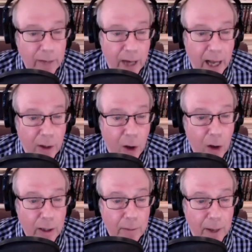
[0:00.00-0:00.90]
it. I
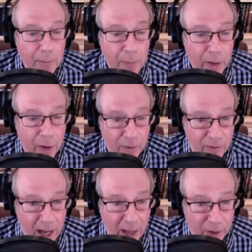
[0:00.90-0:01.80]
called up my mother and
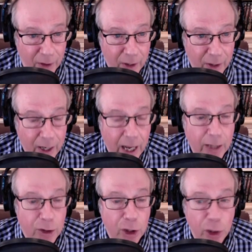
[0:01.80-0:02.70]
father
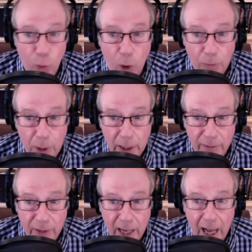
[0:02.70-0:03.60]
and said, You won't
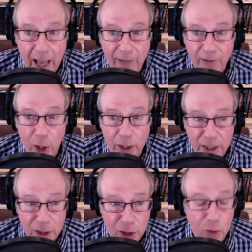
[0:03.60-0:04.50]
believe it. I have an
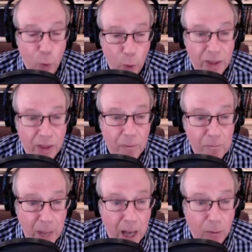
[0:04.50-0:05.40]
audition with
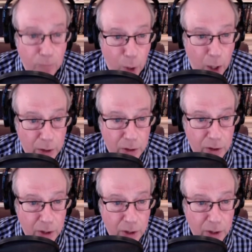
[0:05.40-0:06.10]
Mel Brooks.